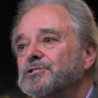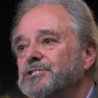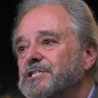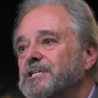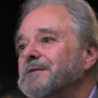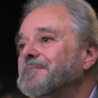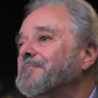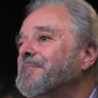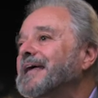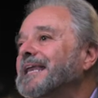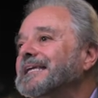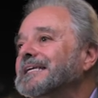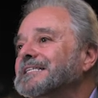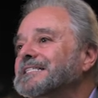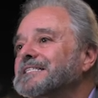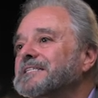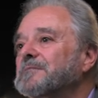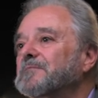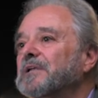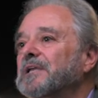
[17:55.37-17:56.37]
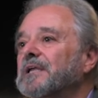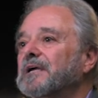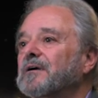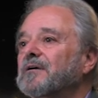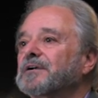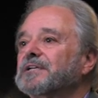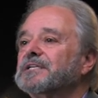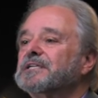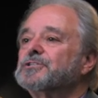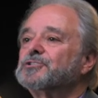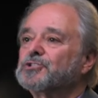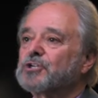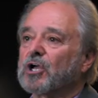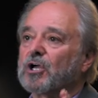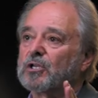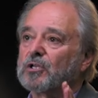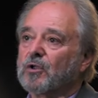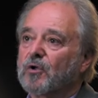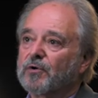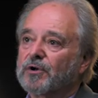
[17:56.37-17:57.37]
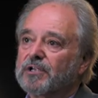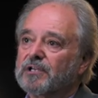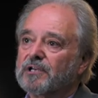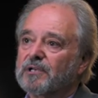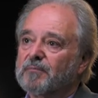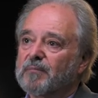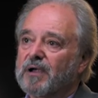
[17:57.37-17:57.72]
see many similarities to colonial